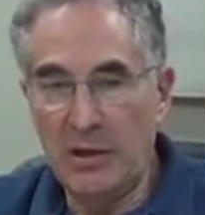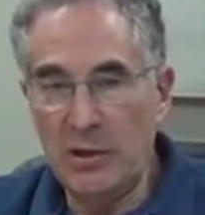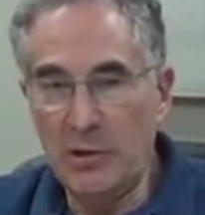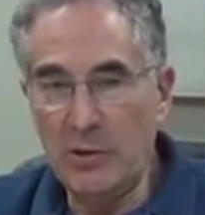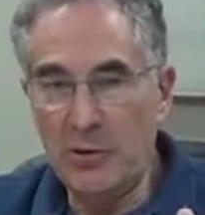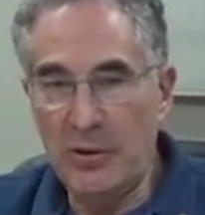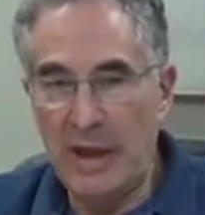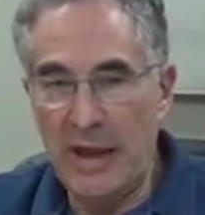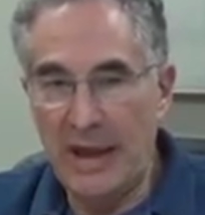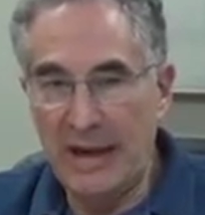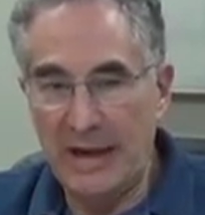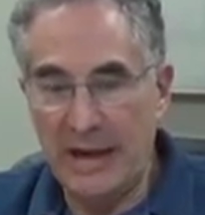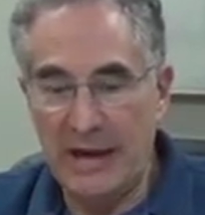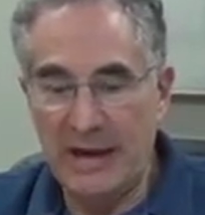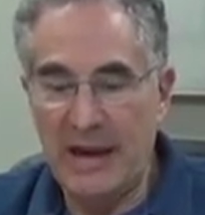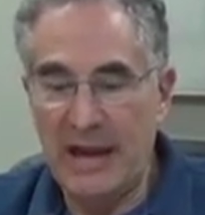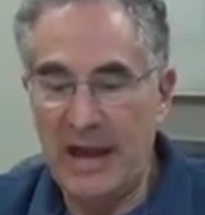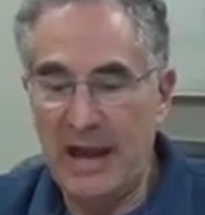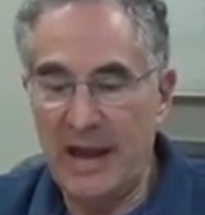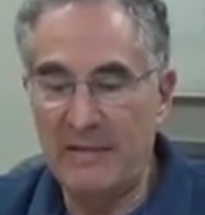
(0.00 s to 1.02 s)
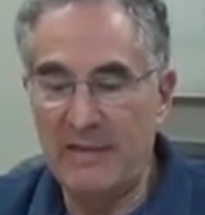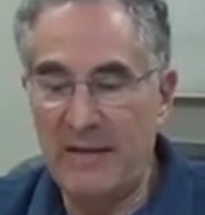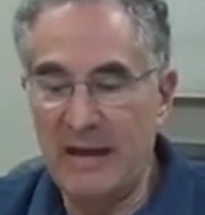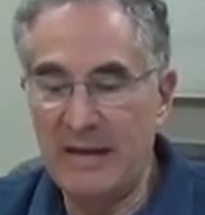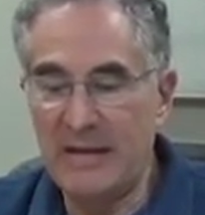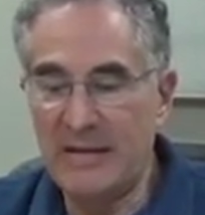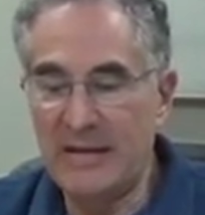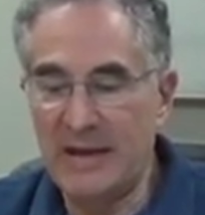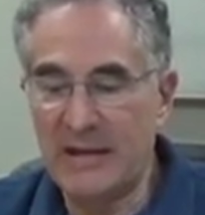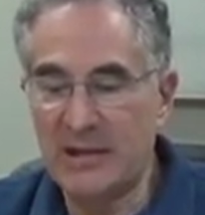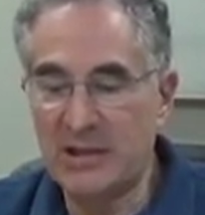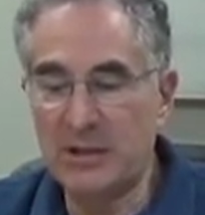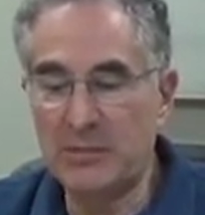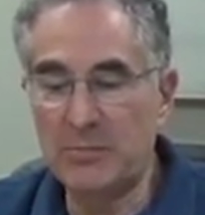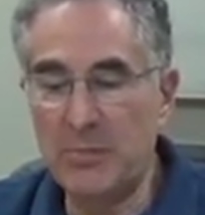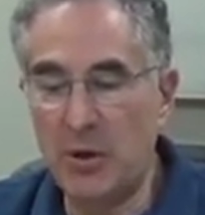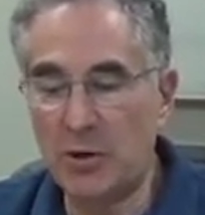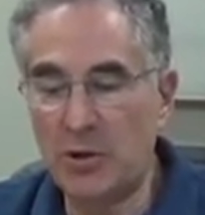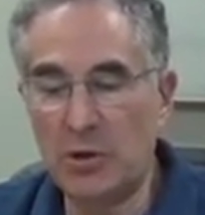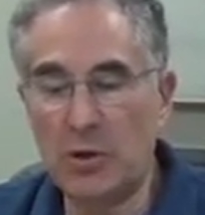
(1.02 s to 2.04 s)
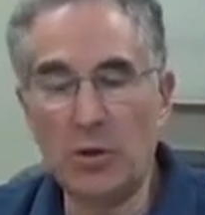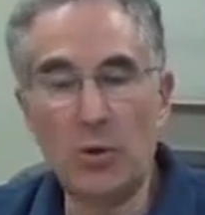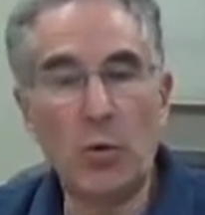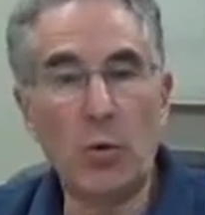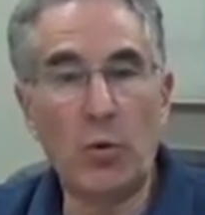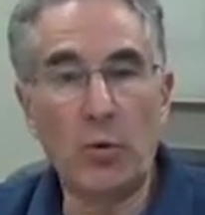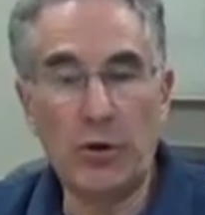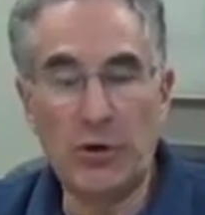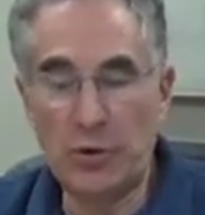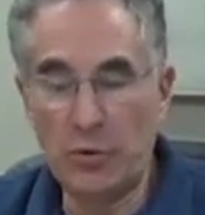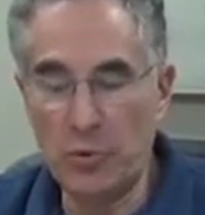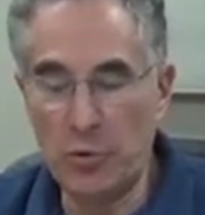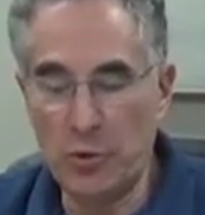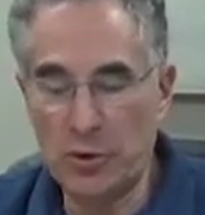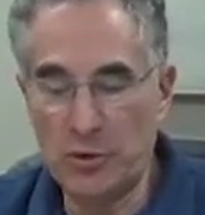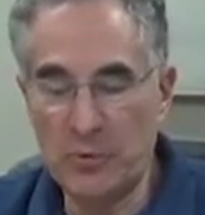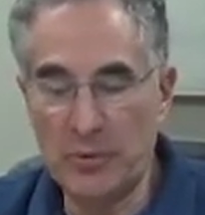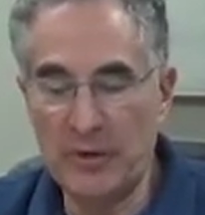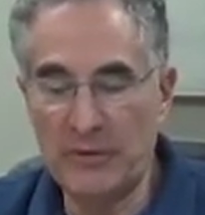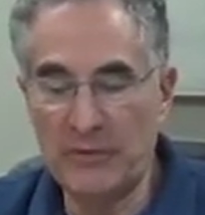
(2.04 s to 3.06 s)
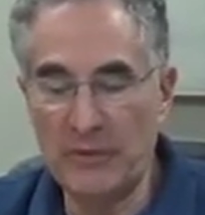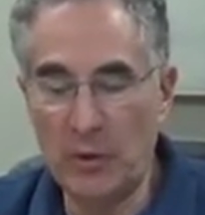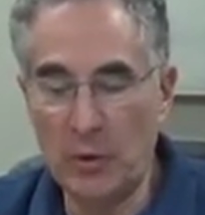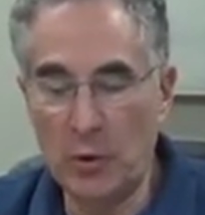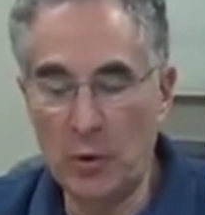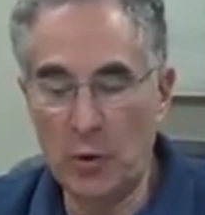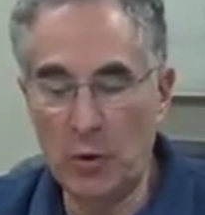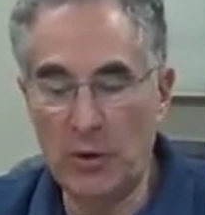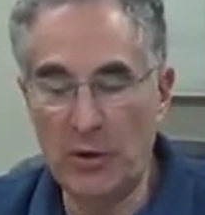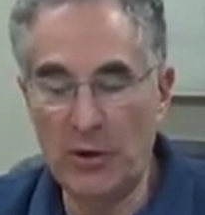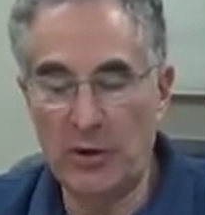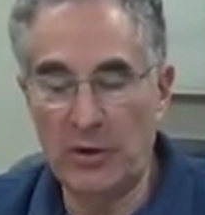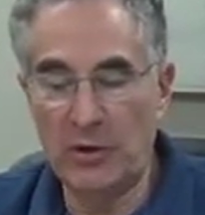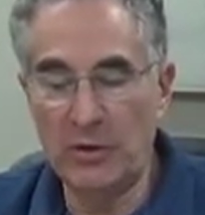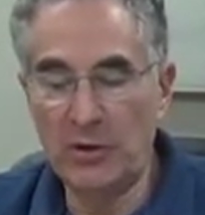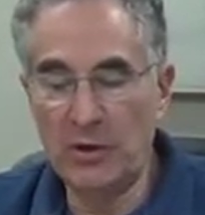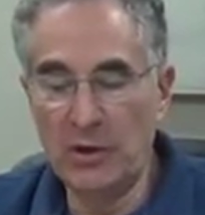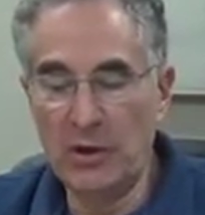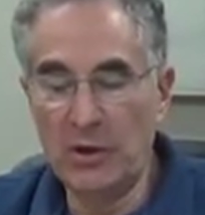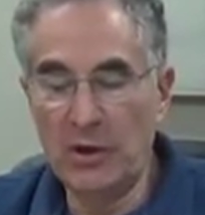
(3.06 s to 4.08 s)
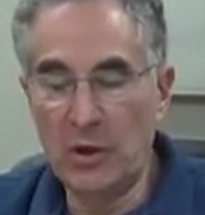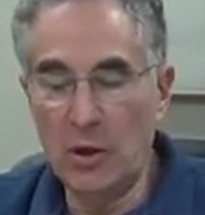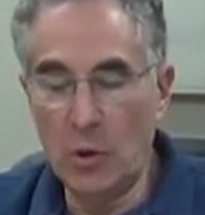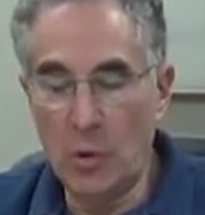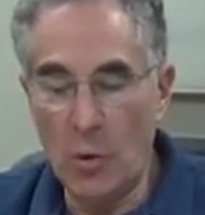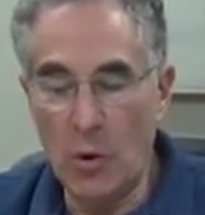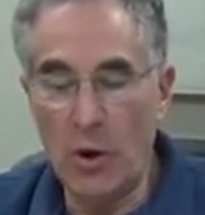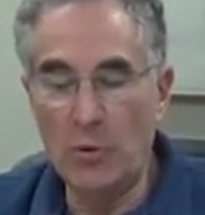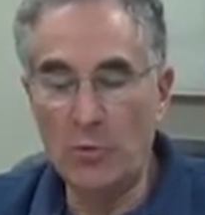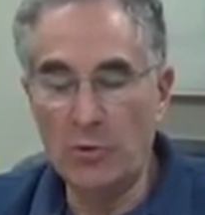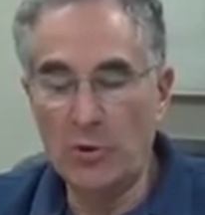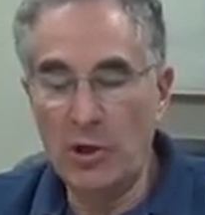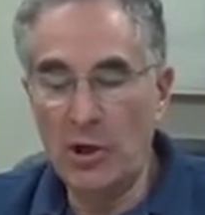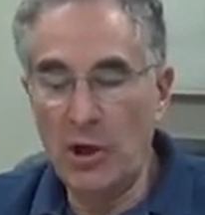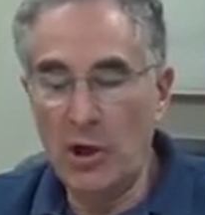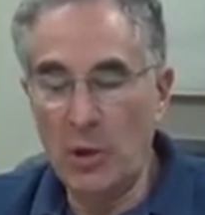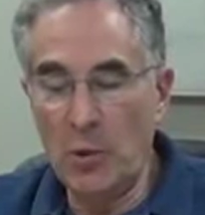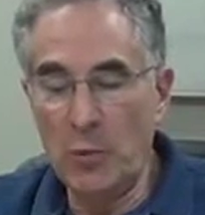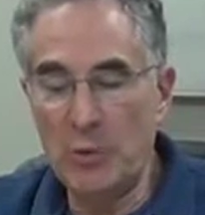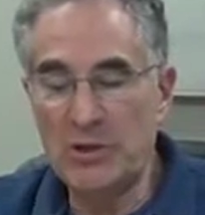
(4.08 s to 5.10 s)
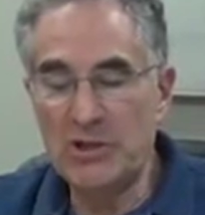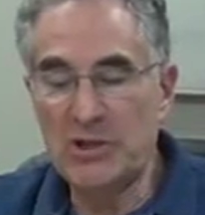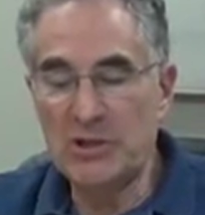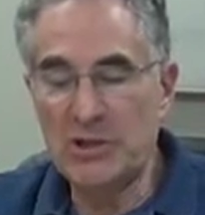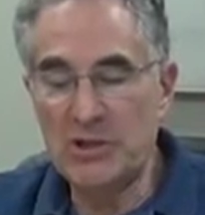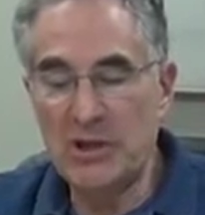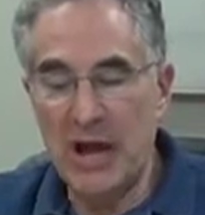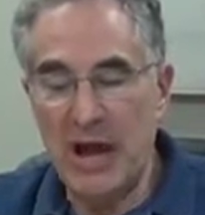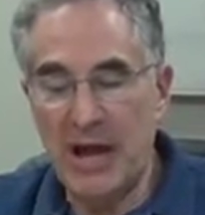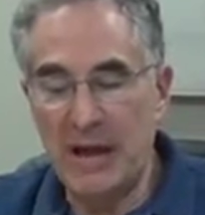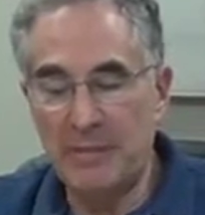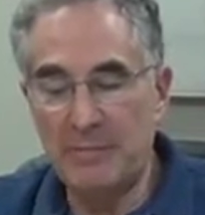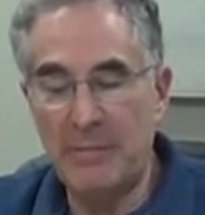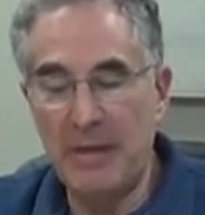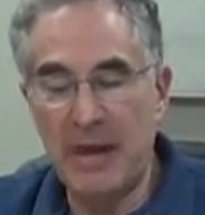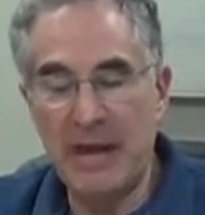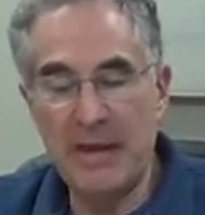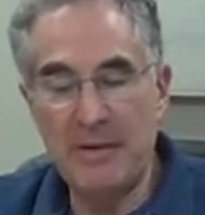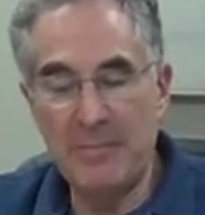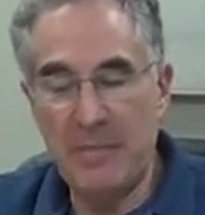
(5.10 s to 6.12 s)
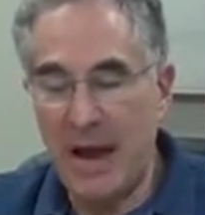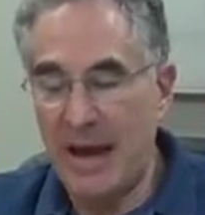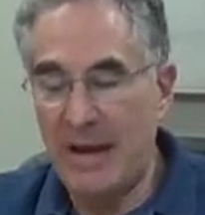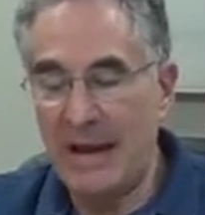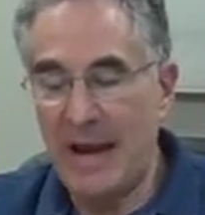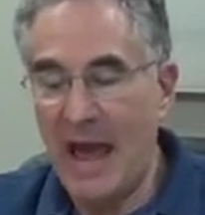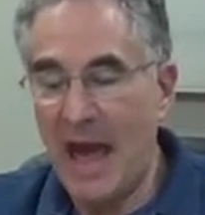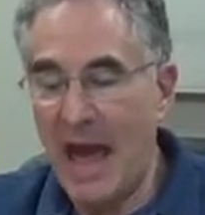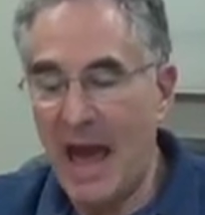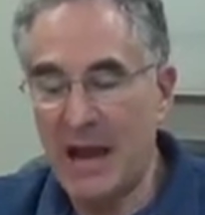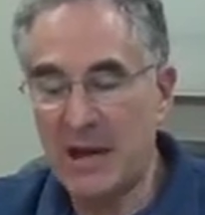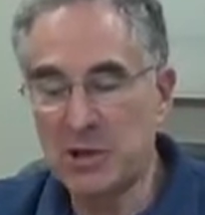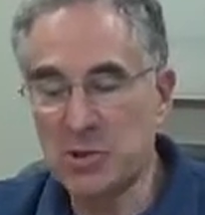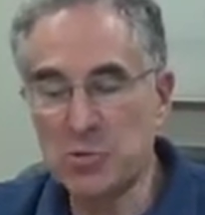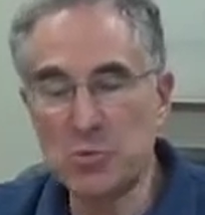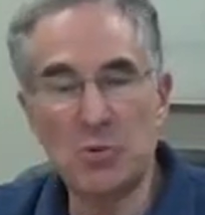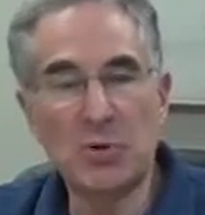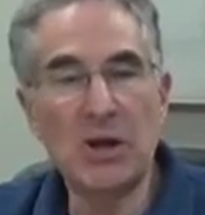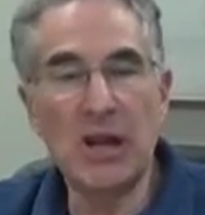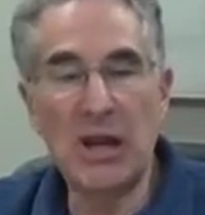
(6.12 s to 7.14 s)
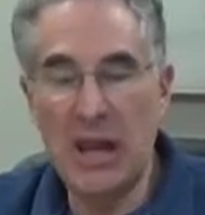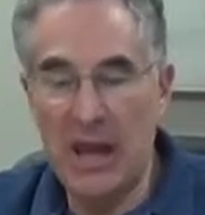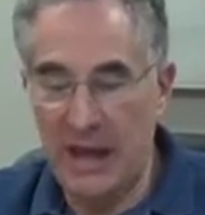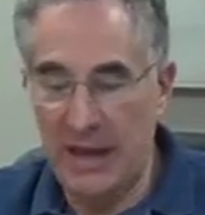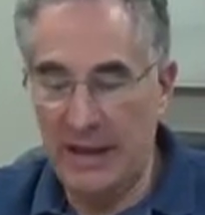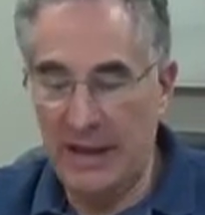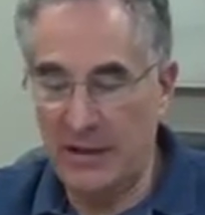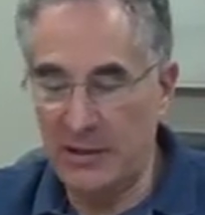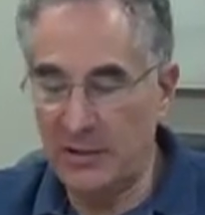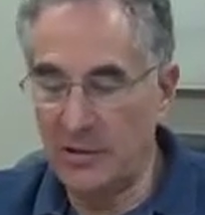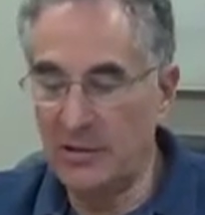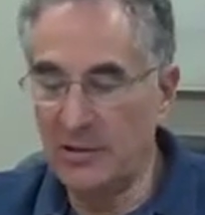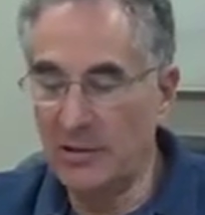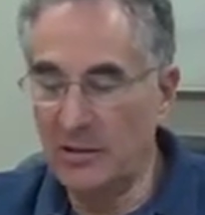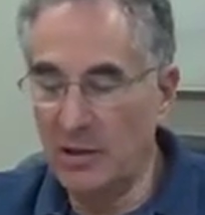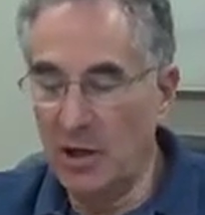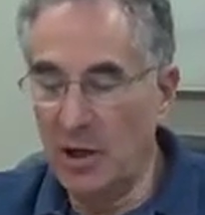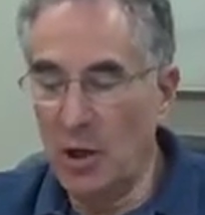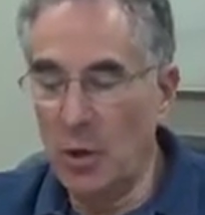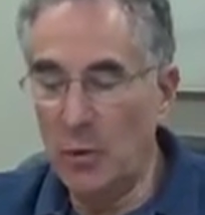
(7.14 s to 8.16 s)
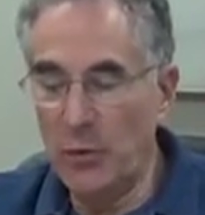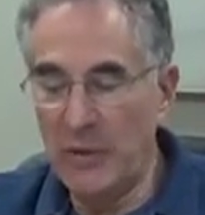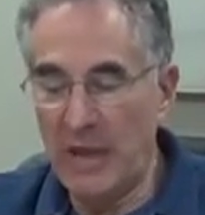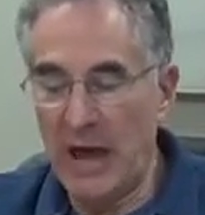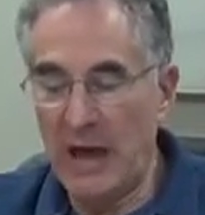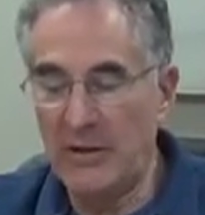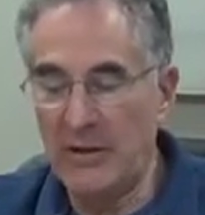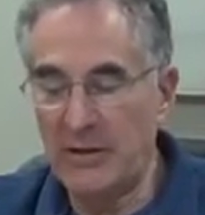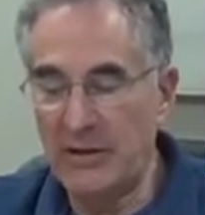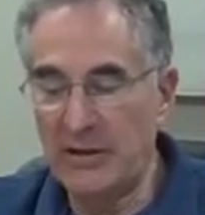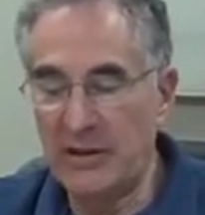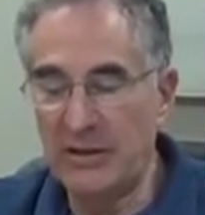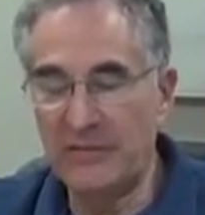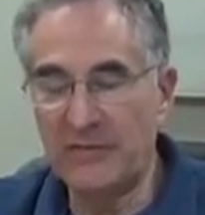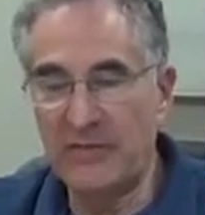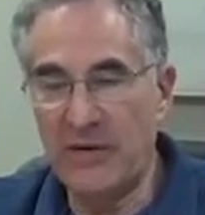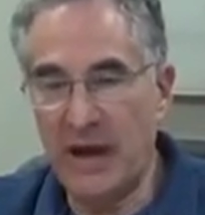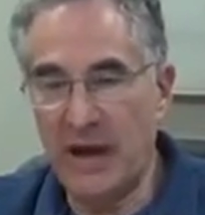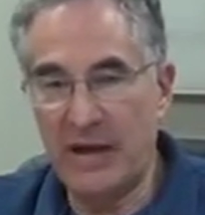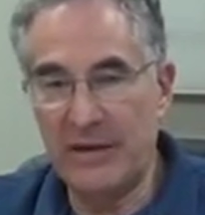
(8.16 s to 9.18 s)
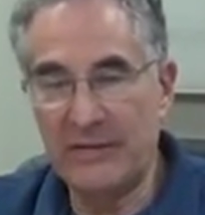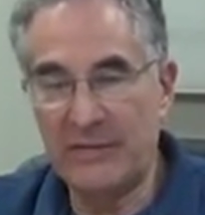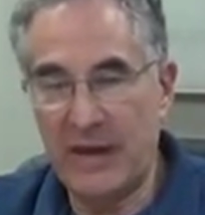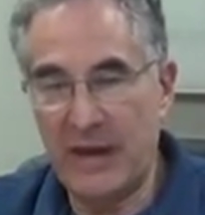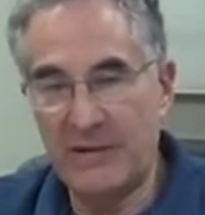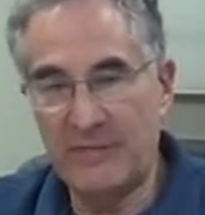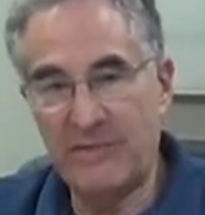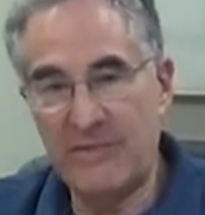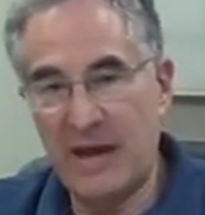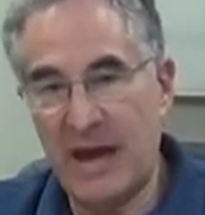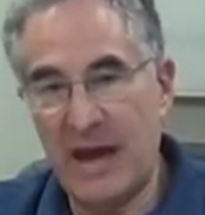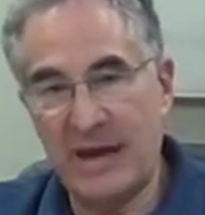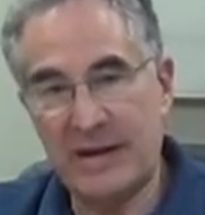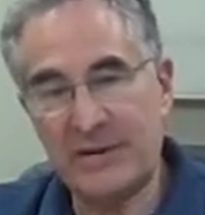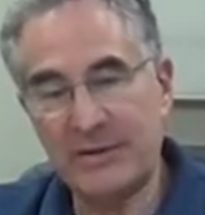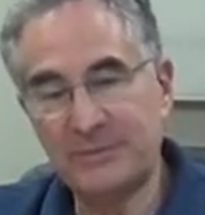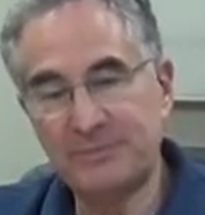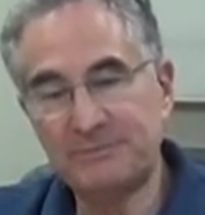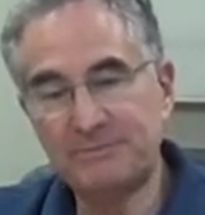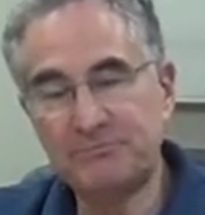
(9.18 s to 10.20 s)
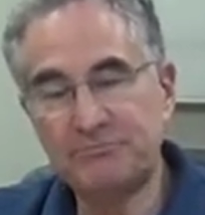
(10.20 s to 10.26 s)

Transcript: you cannot have a testimonial or endorsement of the lawyer, quote, which is not made by an actual client without identifying that fact.